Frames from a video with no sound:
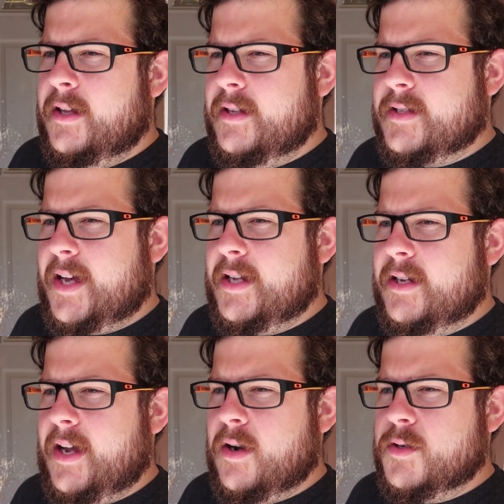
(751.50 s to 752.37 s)
it's kind
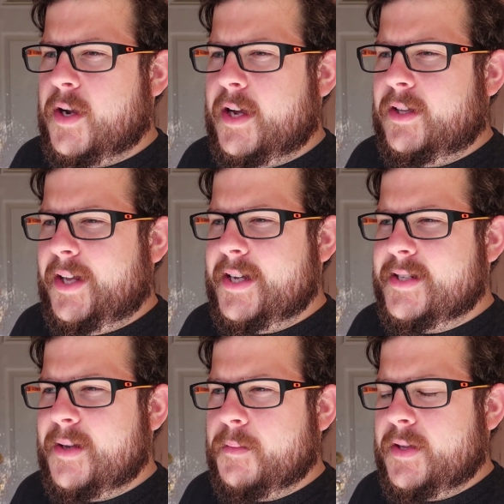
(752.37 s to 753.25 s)
of, air dry clay
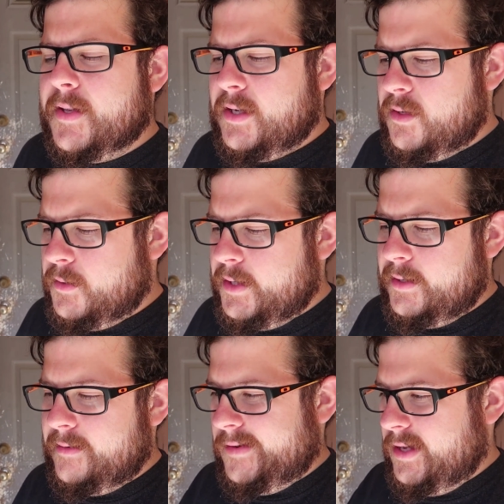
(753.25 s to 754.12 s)
is something that you
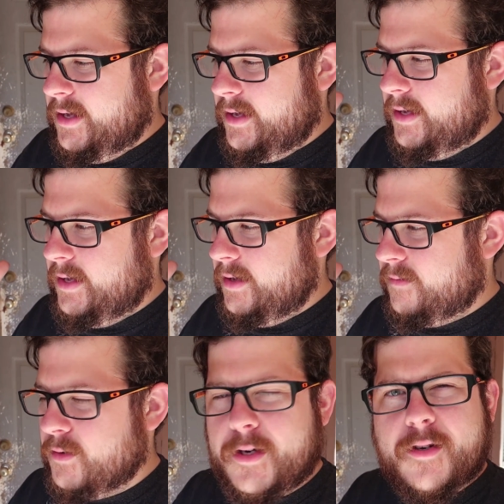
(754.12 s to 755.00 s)
can,
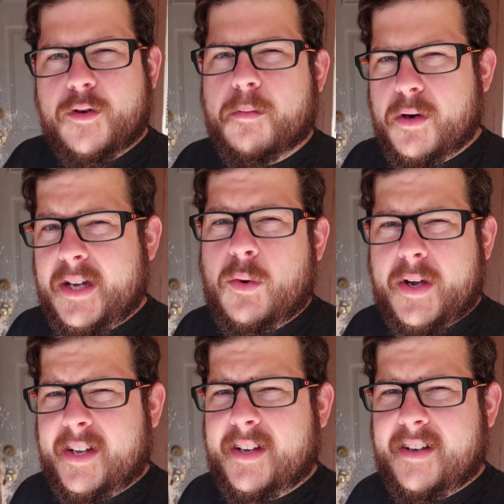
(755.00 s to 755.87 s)
if you're going to do a pretty
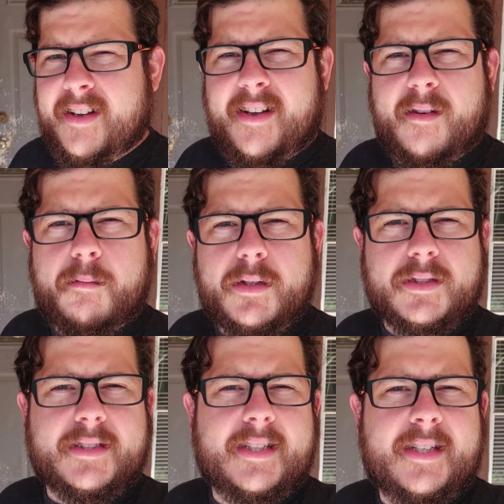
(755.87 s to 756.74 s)
quick
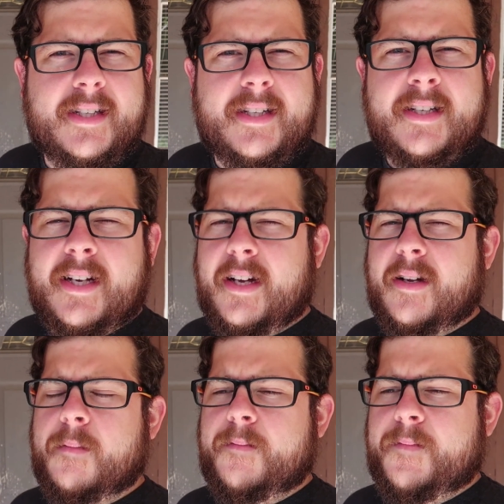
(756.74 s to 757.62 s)
build,
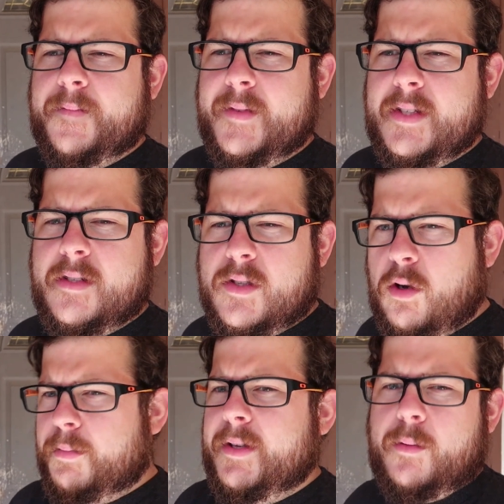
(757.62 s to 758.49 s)

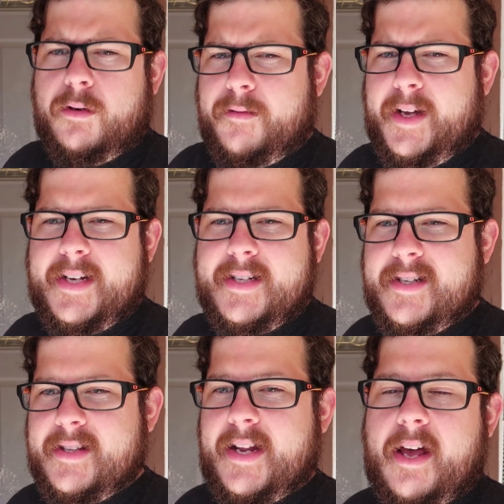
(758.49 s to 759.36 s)
sculpt it real
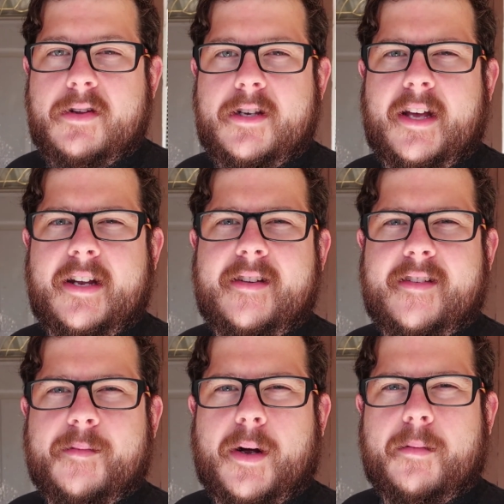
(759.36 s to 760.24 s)
fast and then have it done,
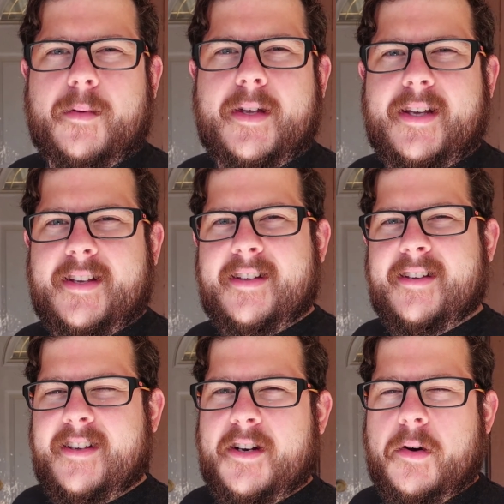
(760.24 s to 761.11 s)
it's probably,
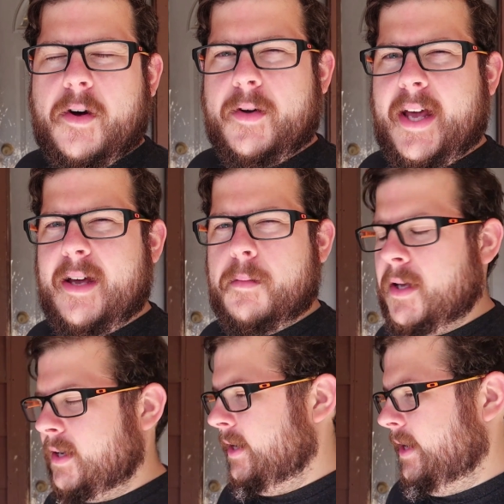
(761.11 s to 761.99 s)
you know, okay.
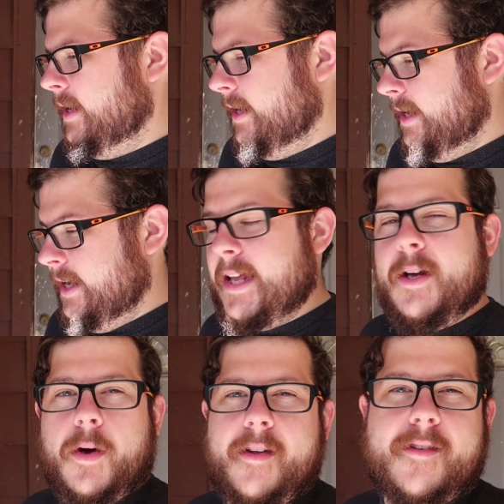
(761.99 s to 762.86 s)
But
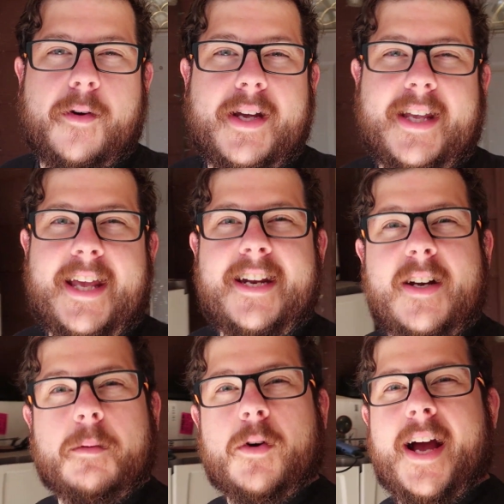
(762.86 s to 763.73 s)
anyway, so it
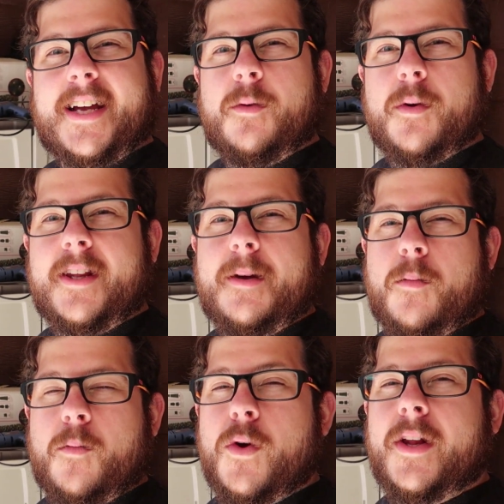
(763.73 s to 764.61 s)
ended up cracking
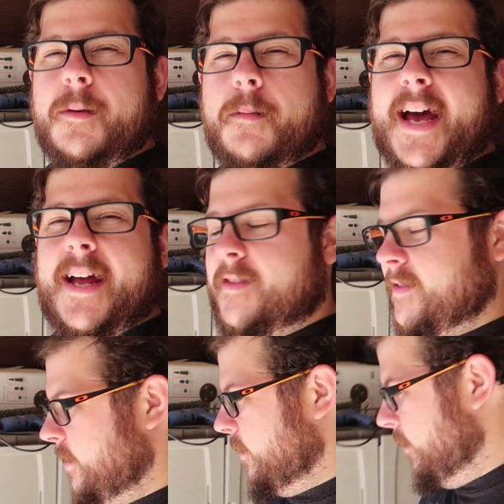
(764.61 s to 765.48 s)
really bad.
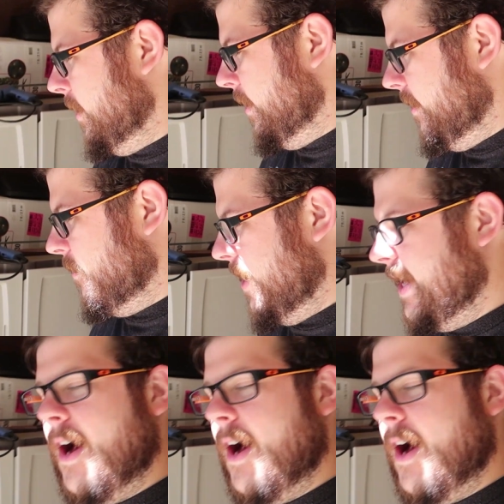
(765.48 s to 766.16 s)
So right